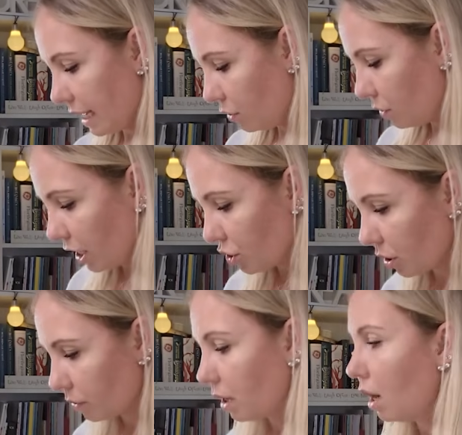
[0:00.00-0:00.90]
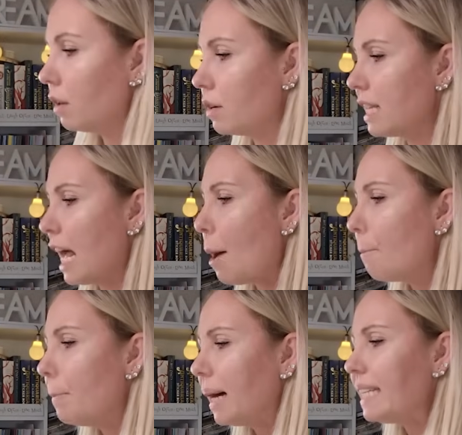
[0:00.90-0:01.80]
They do not shout colors,
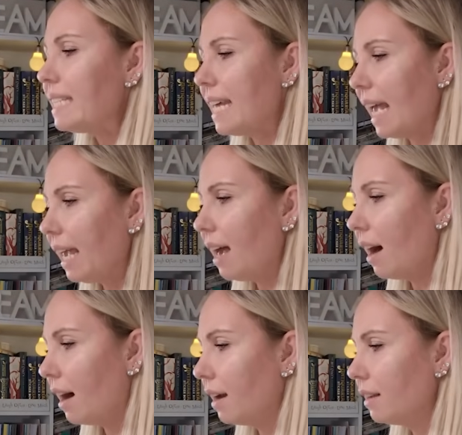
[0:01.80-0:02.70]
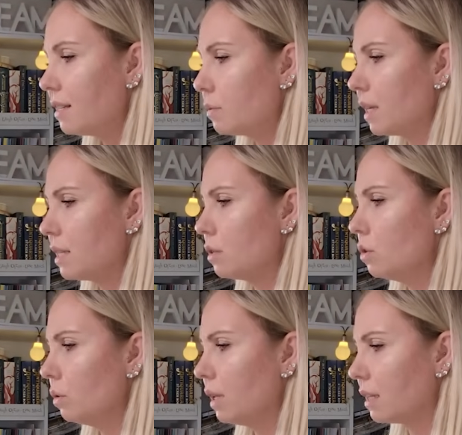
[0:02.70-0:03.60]
but they are. This one is
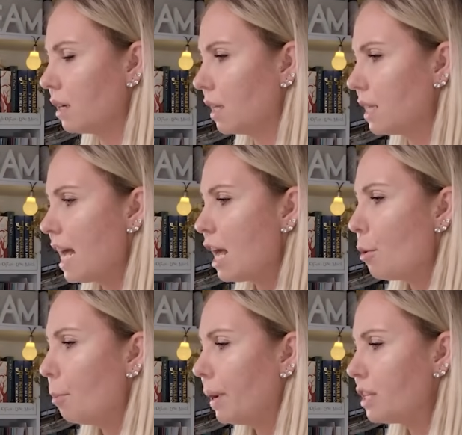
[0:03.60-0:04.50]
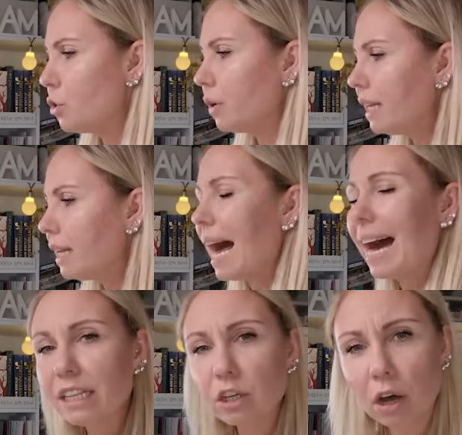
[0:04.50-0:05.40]
new, not cut. But you can
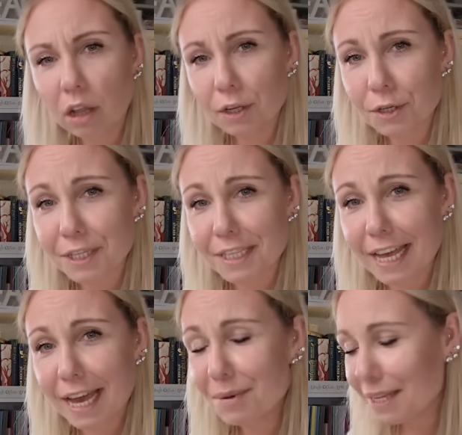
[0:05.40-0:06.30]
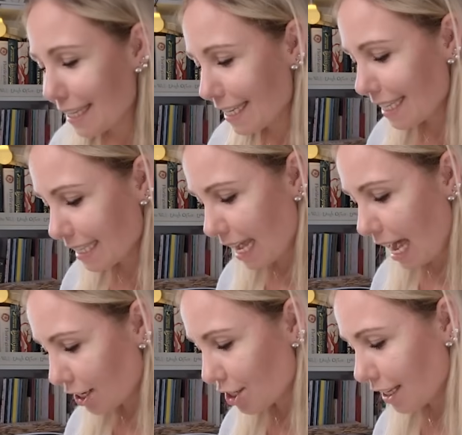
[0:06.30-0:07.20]
add colors. I mean, this is
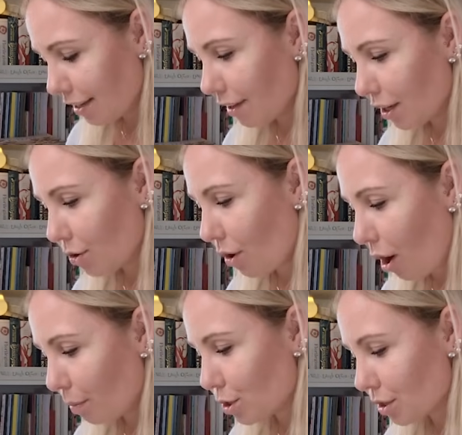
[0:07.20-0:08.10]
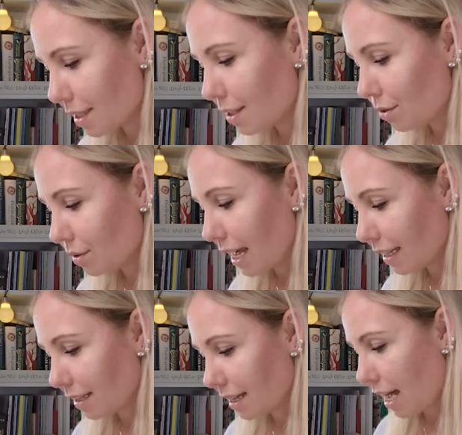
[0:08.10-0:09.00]
actually giving you options to
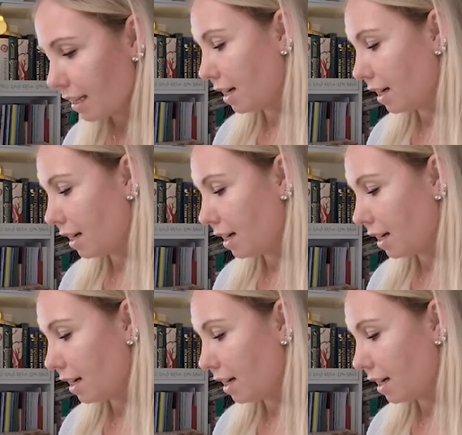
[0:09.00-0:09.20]
not add